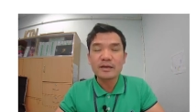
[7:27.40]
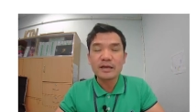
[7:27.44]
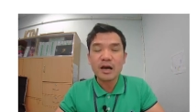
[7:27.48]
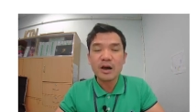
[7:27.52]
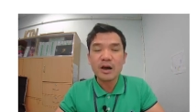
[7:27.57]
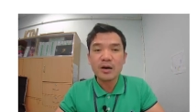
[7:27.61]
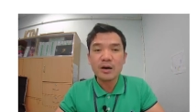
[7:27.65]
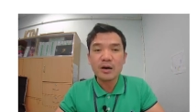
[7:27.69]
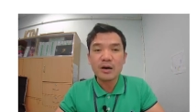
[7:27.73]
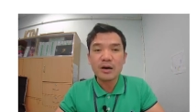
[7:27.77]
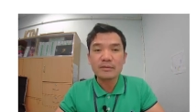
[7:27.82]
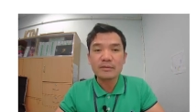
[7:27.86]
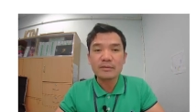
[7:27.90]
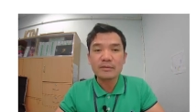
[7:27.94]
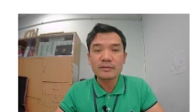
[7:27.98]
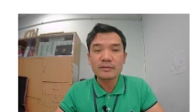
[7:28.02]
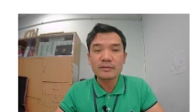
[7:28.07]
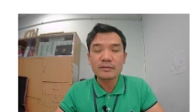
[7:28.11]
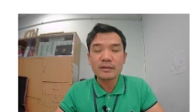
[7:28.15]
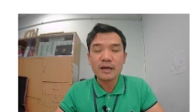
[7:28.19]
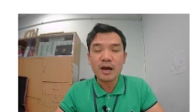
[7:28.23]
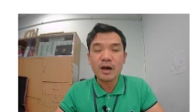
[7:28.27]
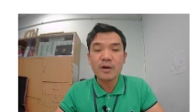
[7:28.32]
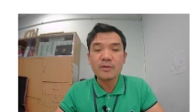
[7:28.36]

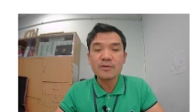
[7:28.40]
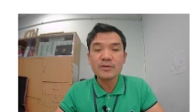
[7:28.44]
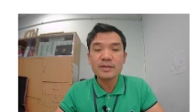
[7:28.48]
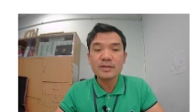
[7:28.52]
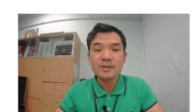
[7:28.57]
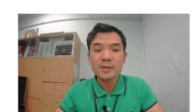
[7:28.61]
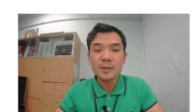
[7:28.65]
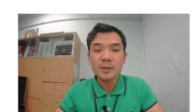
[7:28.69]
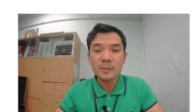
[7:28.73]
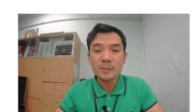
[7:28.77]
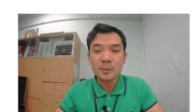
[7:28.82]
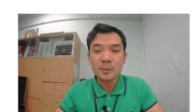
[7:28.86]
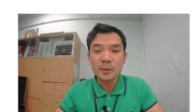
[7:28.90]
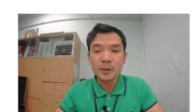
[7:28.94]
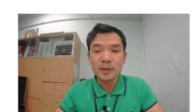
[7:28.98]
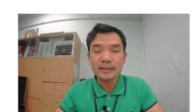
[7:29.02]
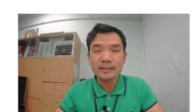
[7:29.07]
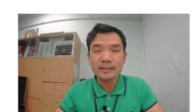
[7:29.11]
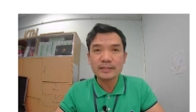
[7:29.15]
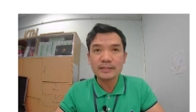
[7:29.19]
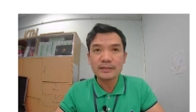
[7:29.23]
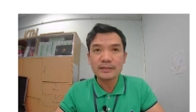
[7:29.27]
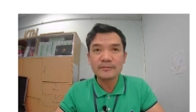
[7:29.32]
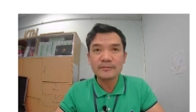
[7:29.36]
how they
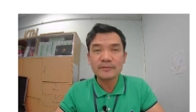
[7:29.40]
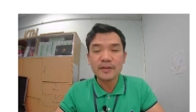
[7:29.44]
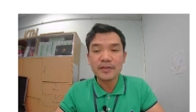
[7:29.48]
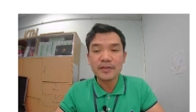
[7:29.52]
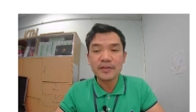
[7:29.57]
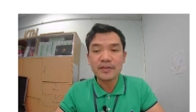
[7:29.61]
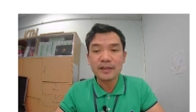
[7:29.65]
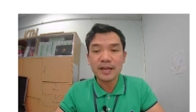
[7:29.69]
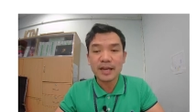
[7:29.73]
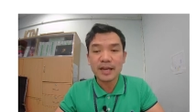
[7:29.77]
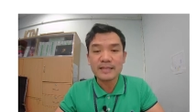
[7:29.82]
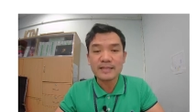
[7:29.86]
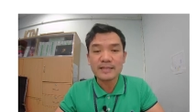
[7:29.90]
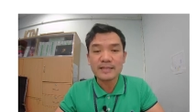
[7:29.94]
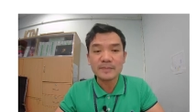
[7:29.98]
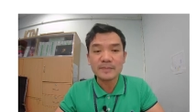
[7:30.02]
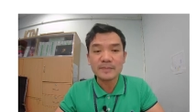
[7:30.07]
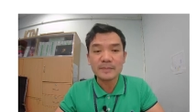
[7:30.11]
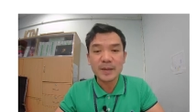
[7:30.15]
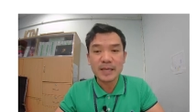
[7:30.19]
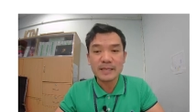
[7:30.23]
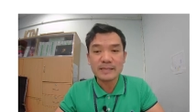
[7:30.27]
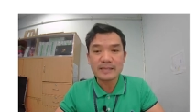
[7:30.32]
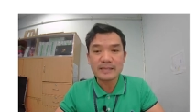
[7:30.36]
support different threads
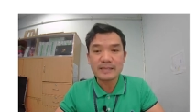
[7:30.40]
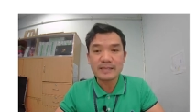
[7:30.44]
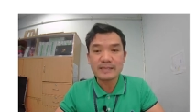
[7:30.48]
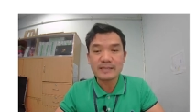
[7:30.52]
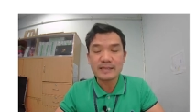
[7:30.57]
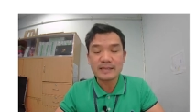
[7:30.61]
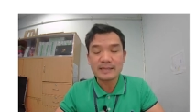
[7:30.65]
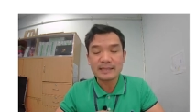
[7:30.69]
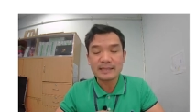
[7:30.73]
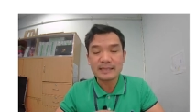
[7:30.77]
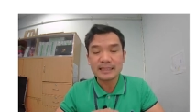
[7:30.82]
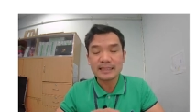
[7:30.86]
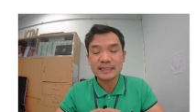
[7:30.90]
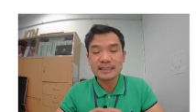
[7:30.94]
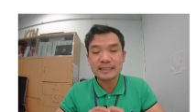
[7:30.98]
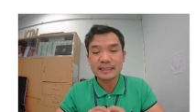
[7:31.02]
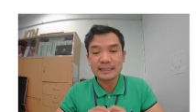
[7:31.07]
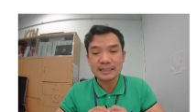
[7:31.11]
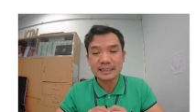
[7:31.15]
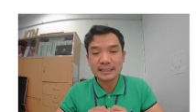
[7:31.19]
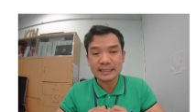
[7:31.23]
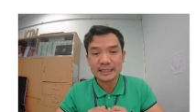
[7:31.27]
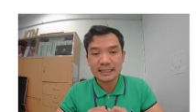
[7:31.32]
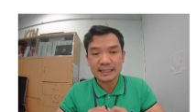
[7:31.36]
and processes
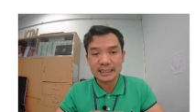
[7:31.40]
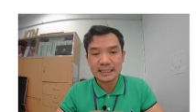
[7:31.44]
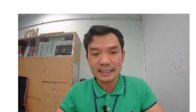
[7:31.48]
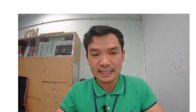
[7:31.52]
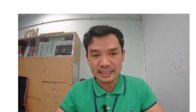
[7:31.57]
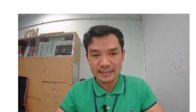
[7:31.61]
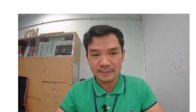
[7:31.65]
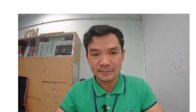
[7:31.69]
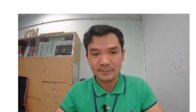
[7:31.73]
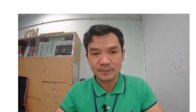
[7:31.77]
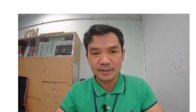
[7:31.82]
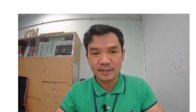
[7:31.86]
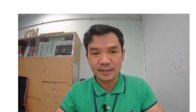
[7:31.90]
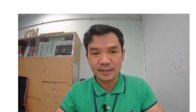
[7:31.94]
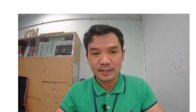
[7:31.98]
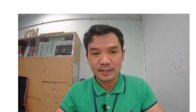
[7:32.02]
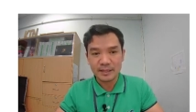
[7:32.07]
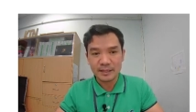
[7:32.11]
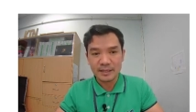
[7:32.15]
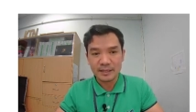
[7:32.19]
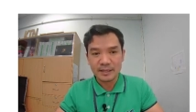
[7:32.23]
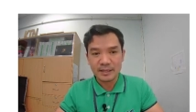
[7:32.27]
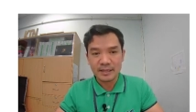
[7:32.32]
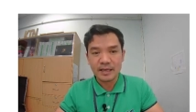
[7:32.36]
internally.
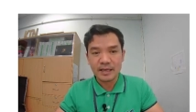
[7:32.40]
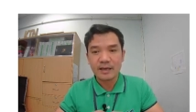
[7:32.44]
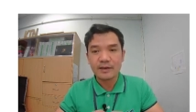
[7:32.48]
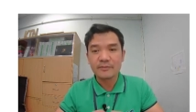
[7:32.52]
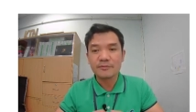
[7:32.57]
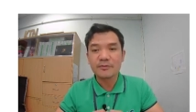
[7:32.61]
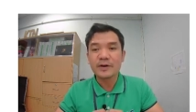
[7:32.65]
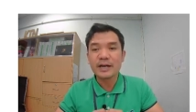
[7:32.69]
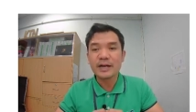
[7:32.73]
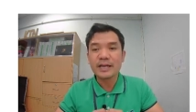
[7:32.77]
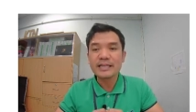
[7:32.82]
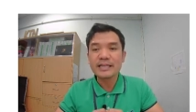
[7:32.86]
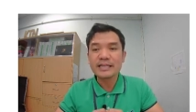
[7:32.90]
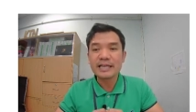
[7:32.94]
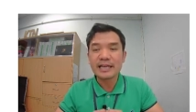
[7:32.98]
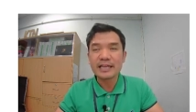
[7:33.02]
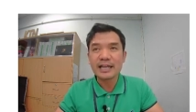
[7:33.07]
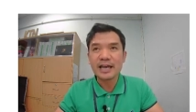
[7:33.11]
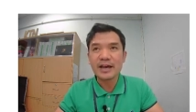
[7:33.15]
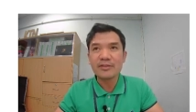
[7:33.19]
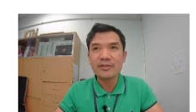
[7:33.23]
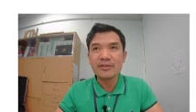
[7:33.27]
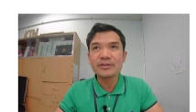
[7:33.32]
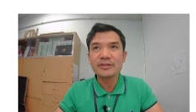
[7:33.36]
For
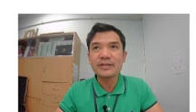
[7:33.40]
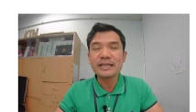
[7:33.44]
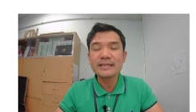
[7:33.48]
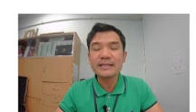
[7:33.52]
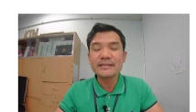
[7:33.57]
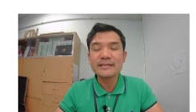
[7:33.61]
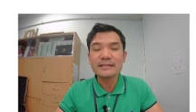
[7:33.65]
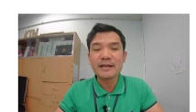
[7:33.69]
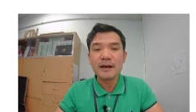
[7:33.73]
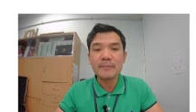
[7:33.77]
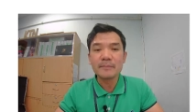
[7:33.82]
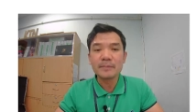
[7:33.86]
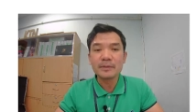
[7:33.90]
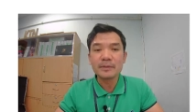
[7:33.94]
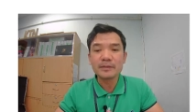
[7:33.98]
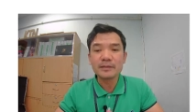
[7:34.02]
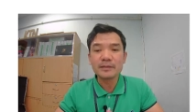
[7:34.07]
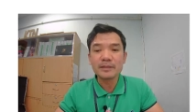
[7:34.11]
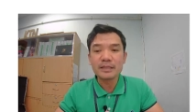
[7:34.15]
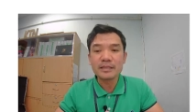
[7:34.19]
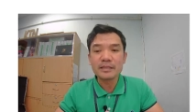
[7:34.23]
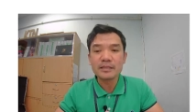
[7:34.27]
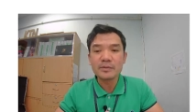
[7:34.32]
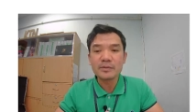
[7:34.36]
another
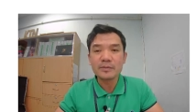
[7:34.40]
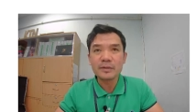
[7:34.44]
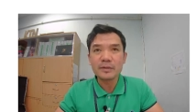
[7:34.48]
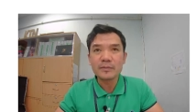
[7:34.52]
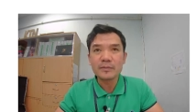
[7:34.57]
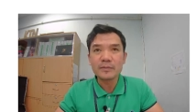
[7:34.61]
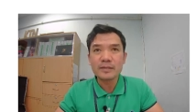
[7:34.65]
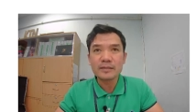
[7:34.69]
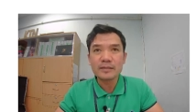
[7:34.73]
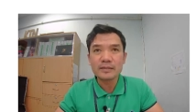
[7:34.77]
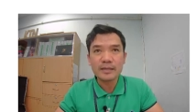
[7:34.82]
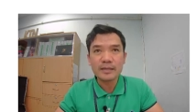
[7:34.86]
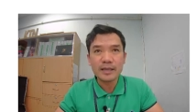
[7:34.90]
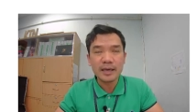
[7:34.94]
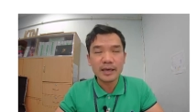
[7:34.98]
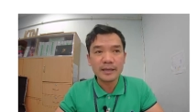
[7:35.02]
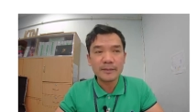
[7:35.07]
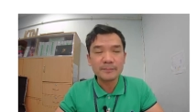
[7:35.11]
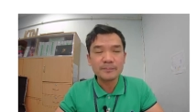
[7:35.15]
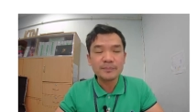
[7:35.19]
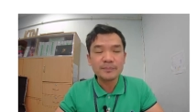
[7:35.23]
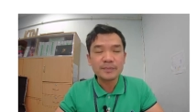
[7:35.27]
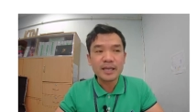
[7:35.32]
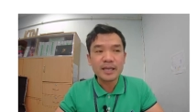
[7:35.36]
example is when you
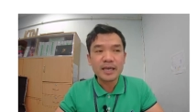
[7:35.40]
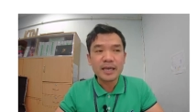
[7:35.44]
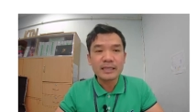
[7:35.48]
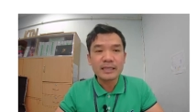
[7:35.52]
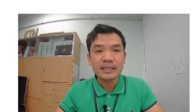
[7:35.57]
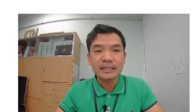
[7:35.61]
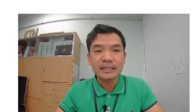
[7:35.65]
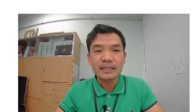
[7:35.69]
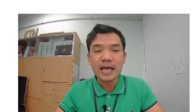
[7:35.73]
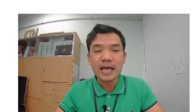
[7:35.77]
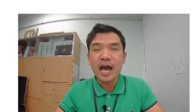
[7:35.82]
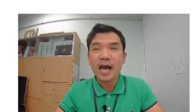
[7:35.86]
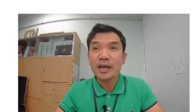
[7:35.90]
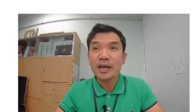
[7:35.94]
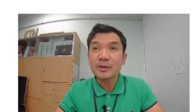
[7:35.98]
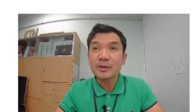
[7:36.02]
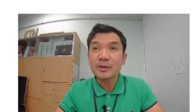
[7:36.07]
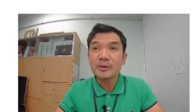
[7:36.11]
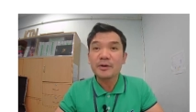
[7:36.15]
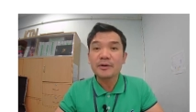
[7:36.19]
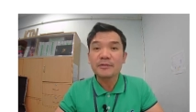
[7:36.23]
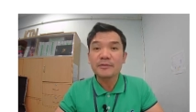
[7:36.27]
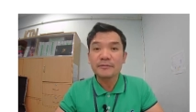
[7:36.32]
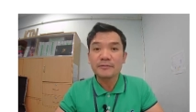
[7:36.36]
say in
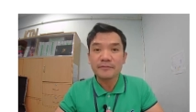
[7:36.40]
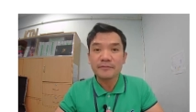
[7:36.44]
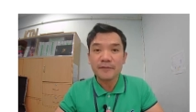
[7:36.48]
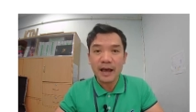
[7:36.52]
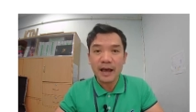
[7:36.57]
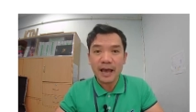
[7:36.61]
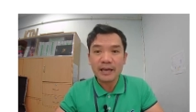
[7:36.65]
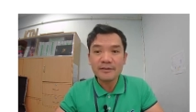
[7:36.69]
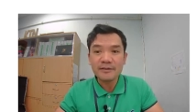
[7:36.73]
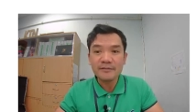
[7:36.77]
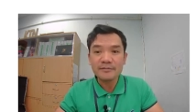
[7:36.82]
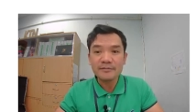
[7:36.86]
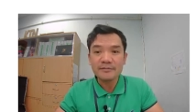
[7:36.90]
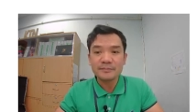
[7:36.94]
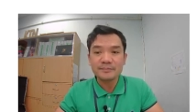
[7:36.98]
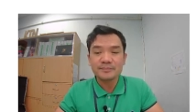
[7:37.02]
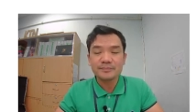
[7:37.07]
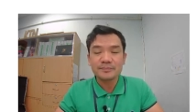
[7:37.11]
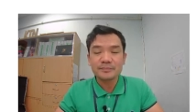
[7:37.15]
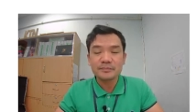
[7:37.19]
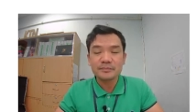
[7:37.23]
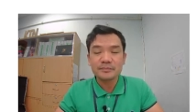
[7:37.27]
iCore 5,